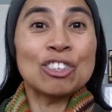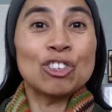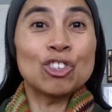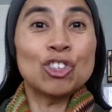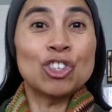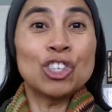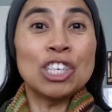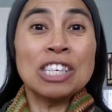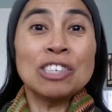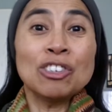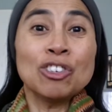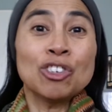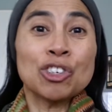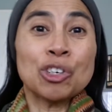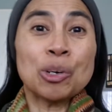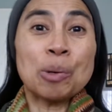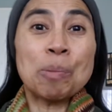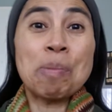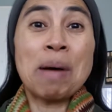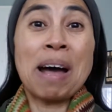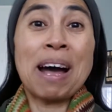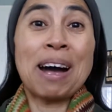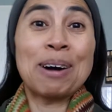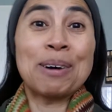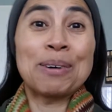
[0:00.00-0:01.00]
ginger
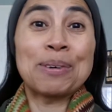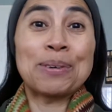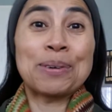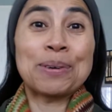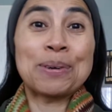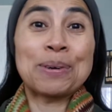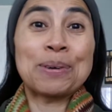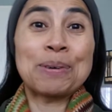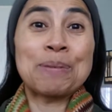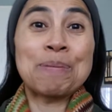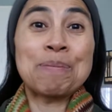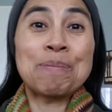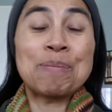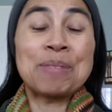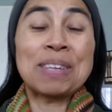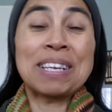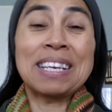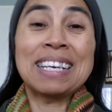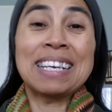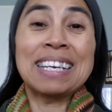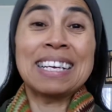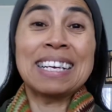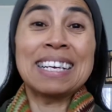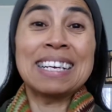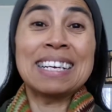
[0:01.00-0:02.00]
powder.
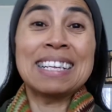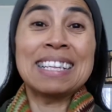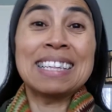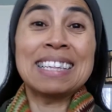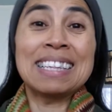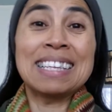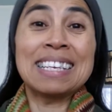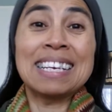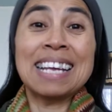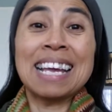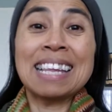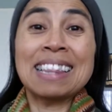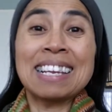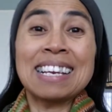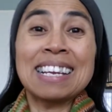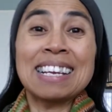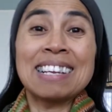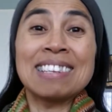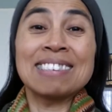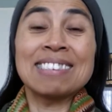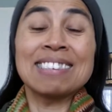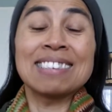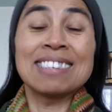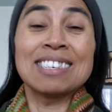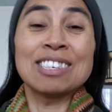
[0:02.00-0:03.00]
In the
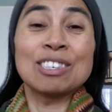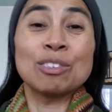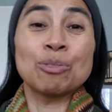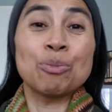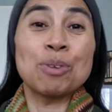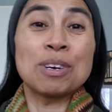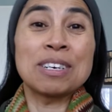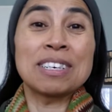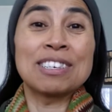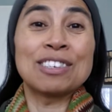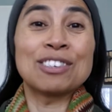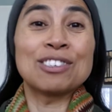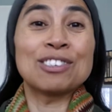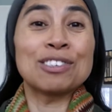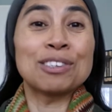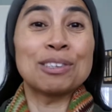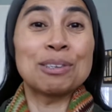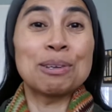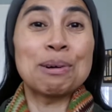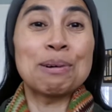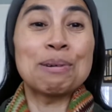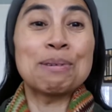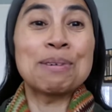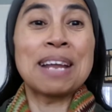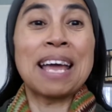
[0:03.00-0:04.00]
Netherlands, this one is
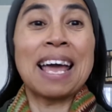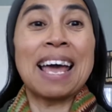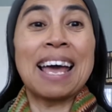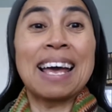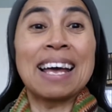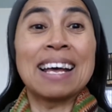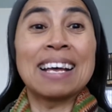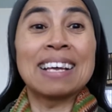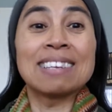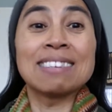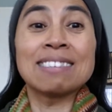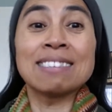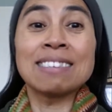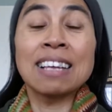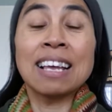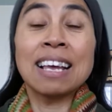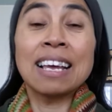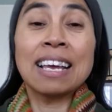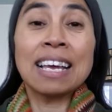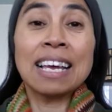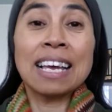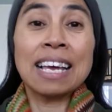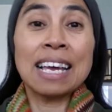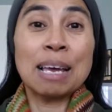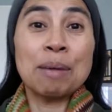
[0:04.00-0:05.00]
known as
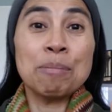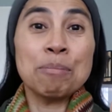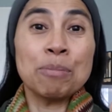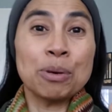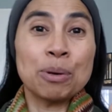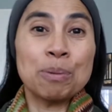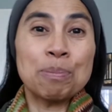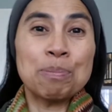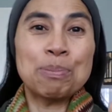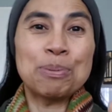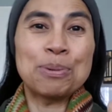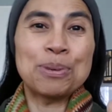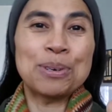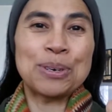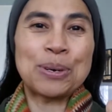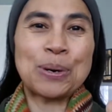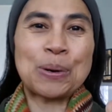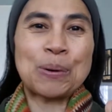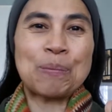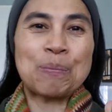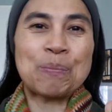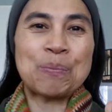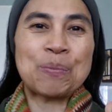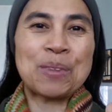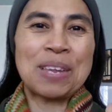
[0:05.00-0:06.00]

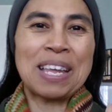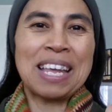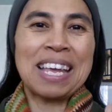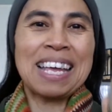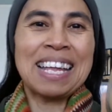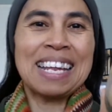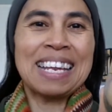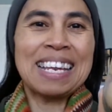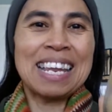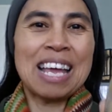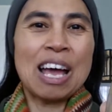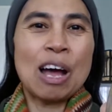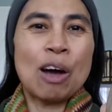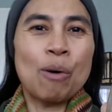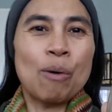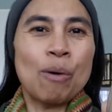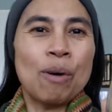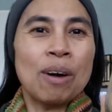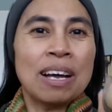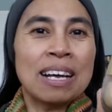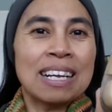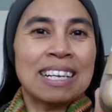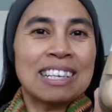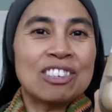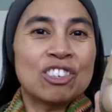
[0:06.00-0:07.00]
gemberpoeder.
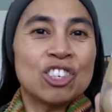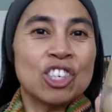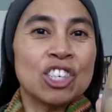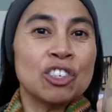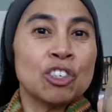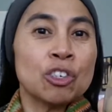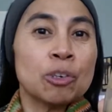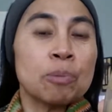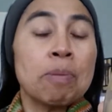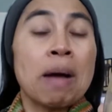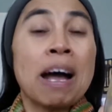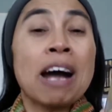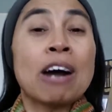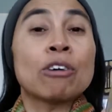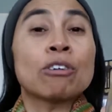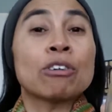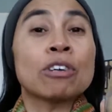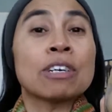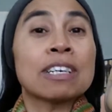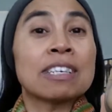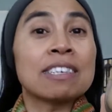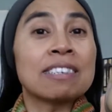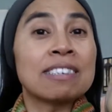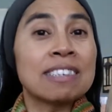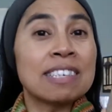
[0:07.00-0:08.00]
Now, ginger
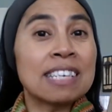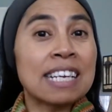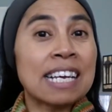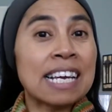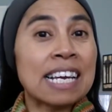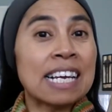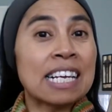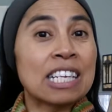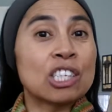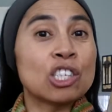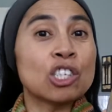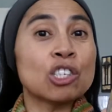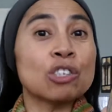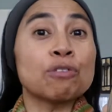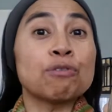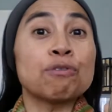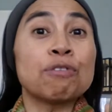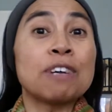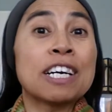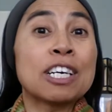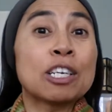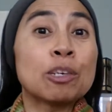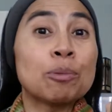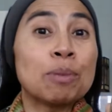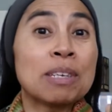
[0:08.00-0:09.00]
powder contains
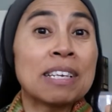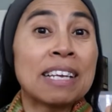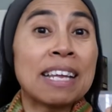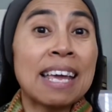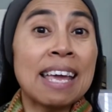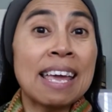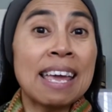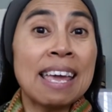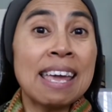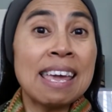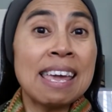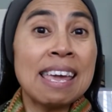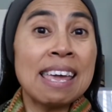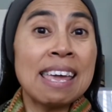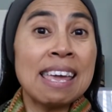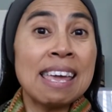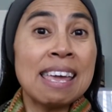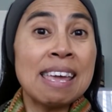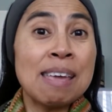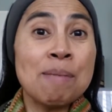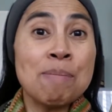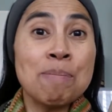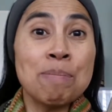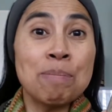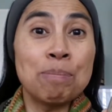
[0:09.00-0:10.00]
vitamin
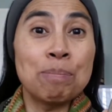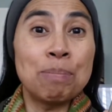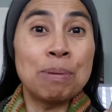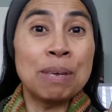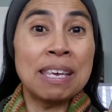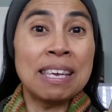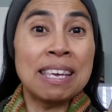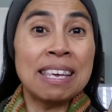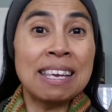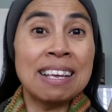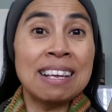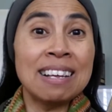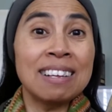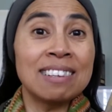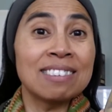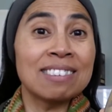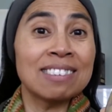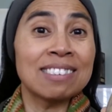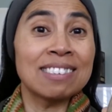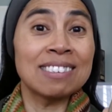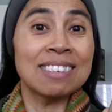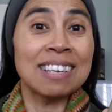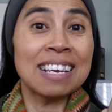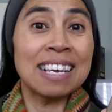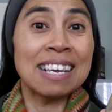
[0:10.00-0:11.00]
A, B,
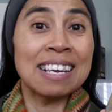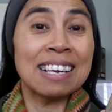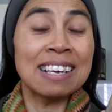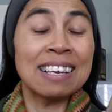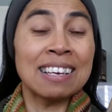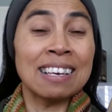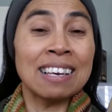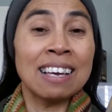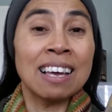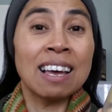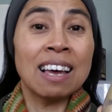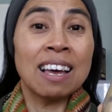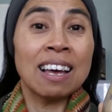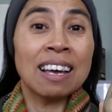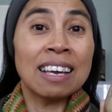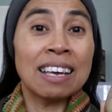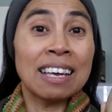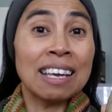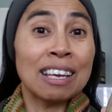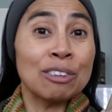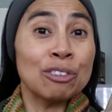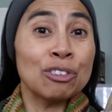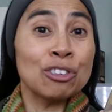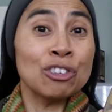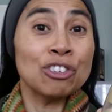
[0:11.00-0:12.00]
zinc,
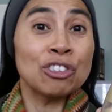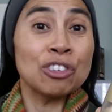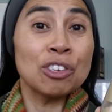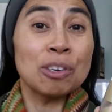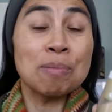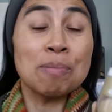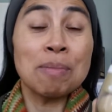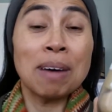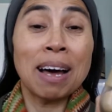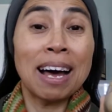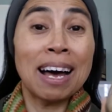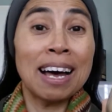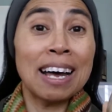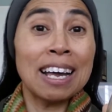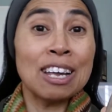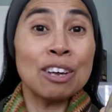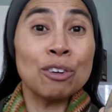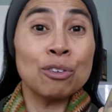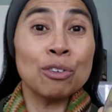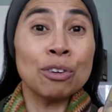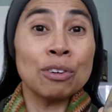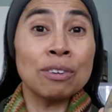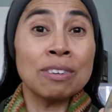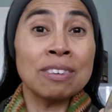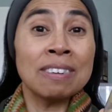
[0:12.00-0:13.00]
calcium,
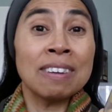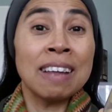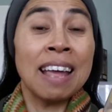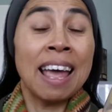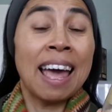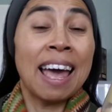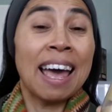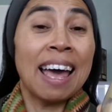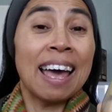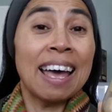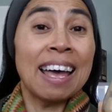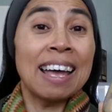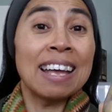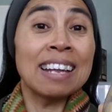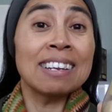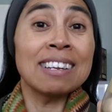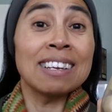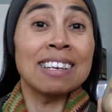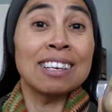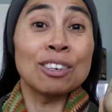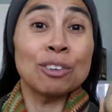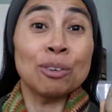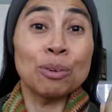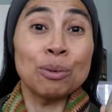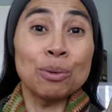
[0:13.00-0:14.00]
iodine, and
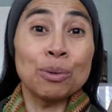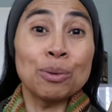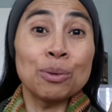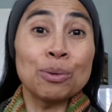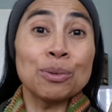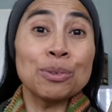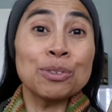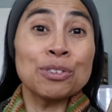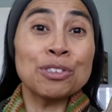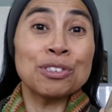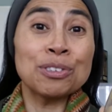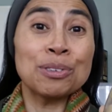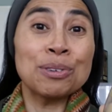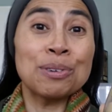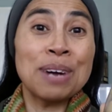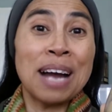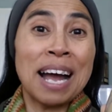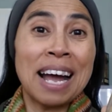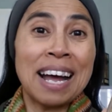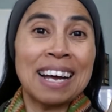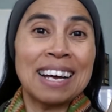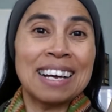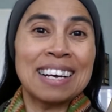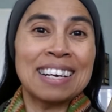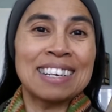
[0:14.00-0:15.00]
it also
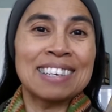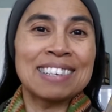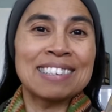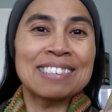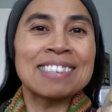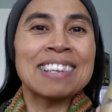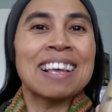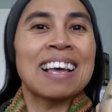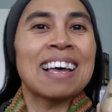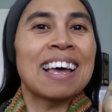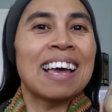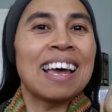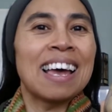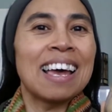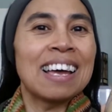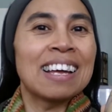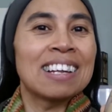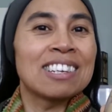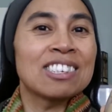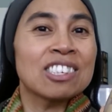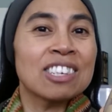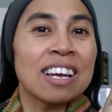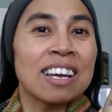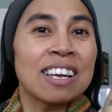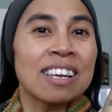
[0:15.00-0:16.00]
has
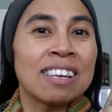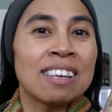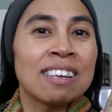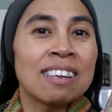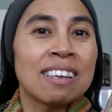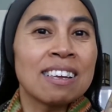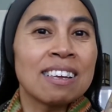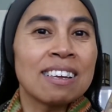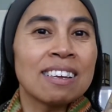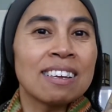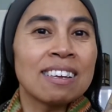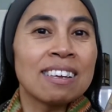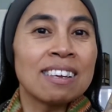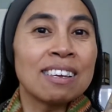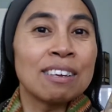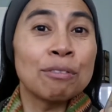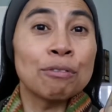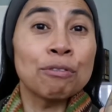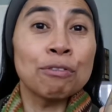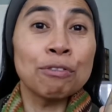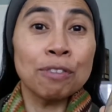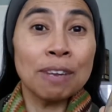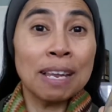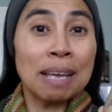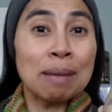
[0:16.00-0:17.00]

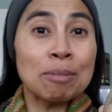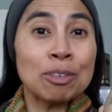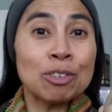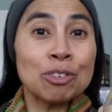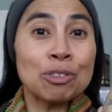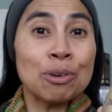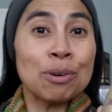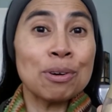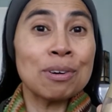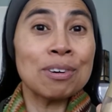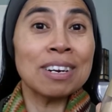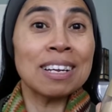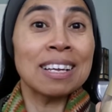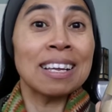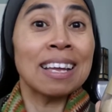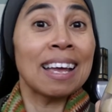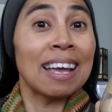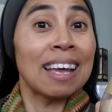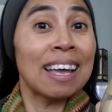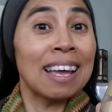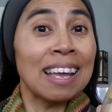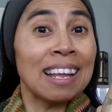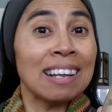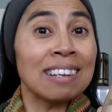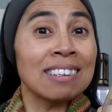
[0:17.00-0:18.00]
anti-inflammatory,
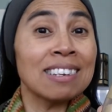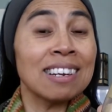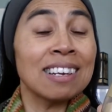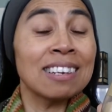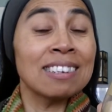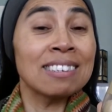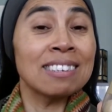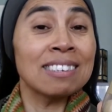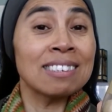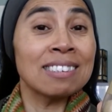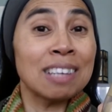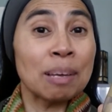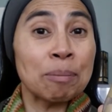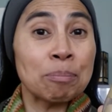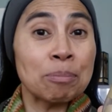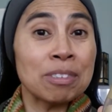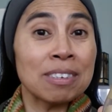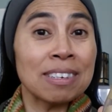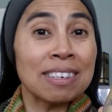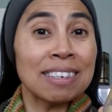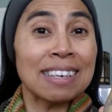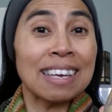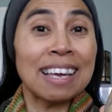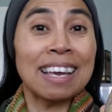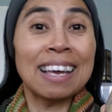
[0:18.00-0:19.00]

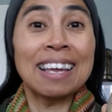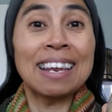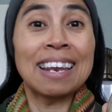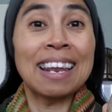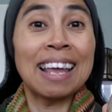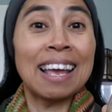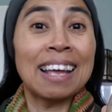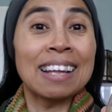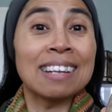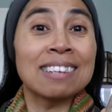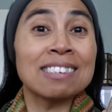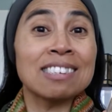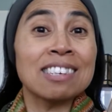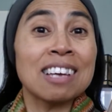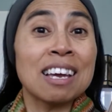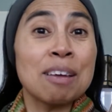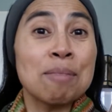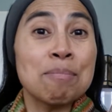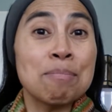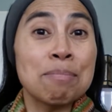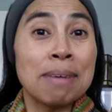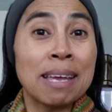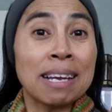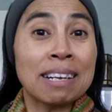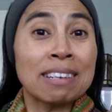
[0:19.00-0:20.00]
antiseptic, and
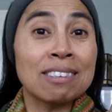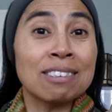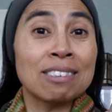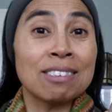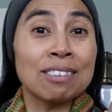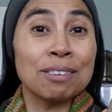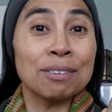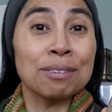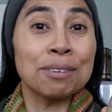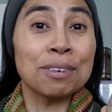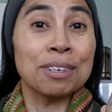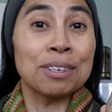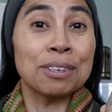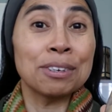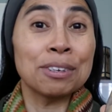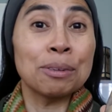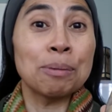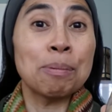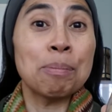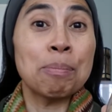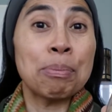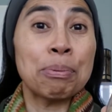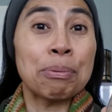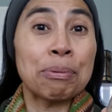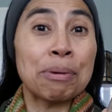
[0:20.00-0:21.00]

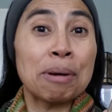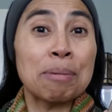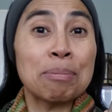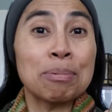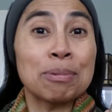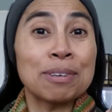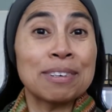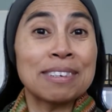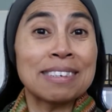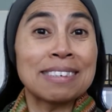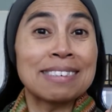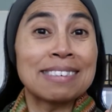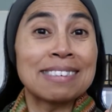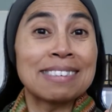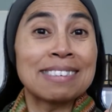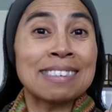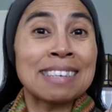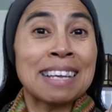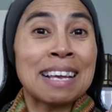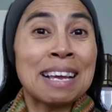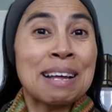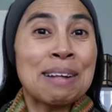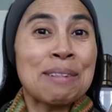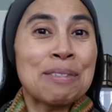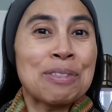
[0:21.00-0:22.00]
antibacterial
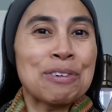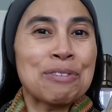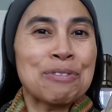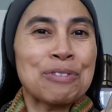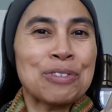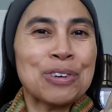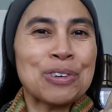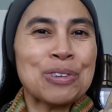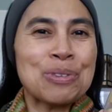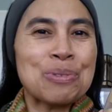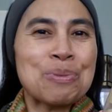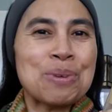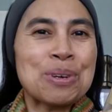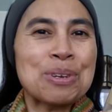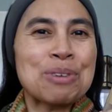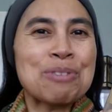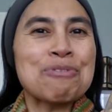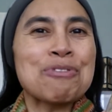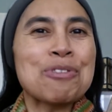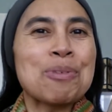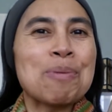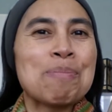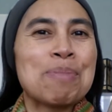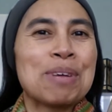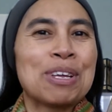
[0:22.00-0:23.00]
properties. The first
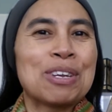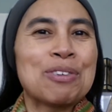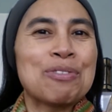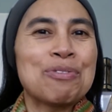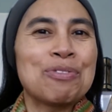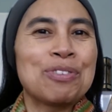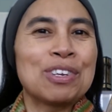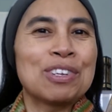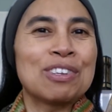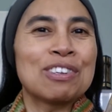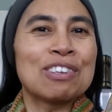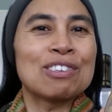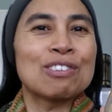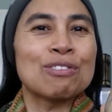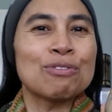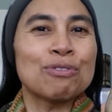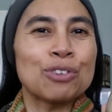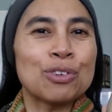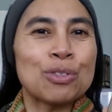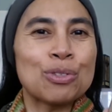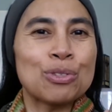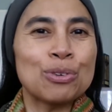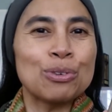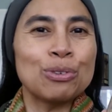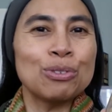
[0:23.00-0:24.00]
wonderful benefit is
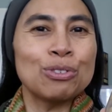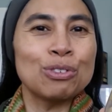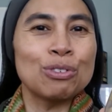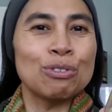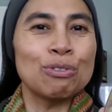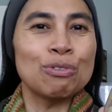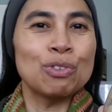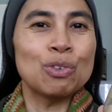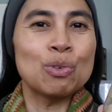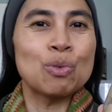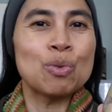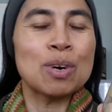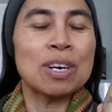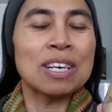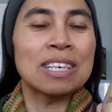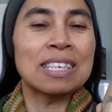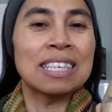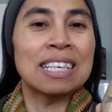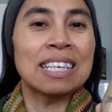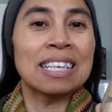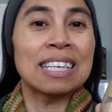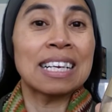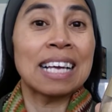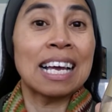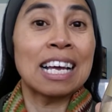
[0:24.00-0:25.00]
for those of you who are
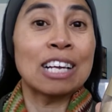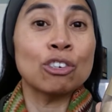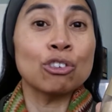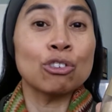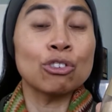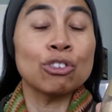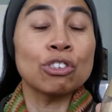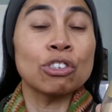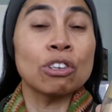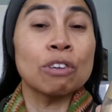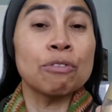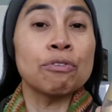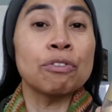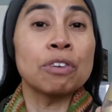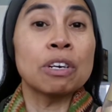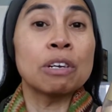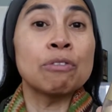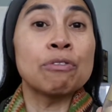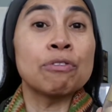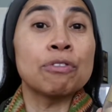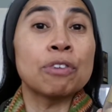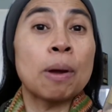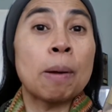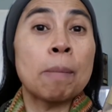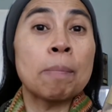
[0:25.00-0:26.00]
dealing and are
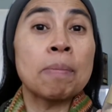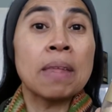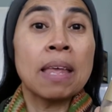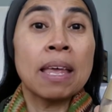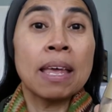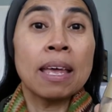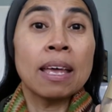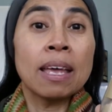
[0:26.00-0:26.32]
suffering from